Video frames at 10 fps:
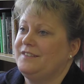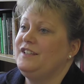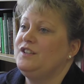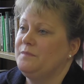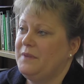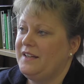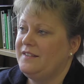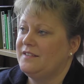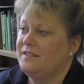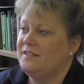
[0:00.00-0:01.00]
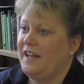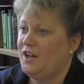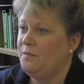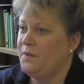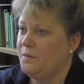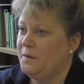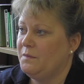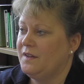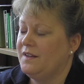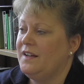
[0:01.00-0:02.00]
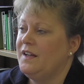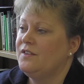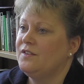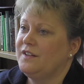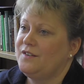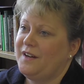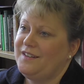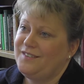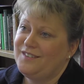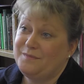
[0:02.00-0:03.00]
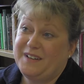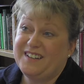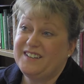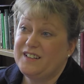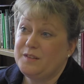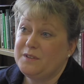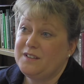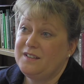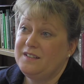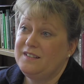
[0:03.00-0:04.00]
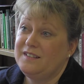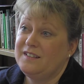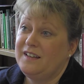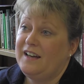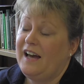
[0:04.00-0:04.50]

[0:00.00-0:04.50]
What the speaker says: legal basis to help the women, so they tried to use their medical expertise.